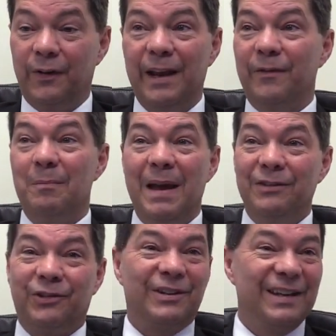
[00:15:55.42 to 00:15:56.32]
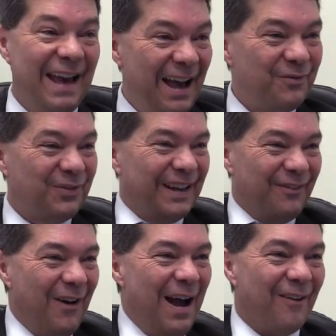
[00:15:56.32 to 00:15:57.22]
that. Haven't even mentioned it, have we?
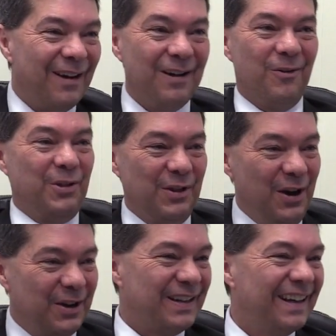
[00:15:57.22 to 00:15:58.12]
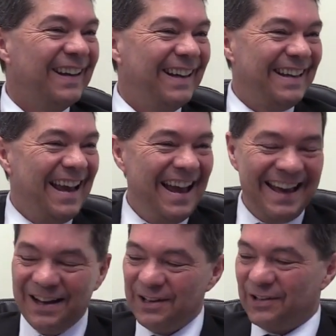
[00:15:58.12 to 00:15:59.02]
Wow, we're third.
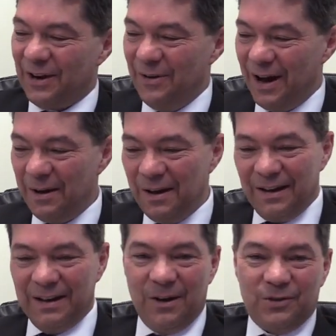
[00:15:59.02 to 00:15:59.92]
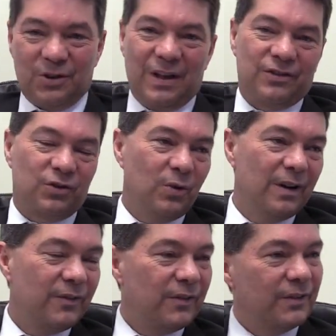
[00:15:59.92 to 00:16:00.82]
Yeah. So, no, so that's
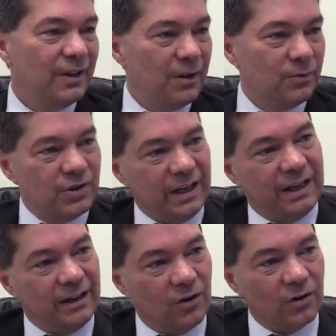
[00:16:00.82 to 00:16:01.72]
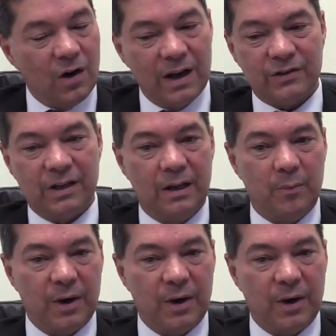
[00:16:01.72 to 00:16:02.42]
sort of, you know, ticking along nicely.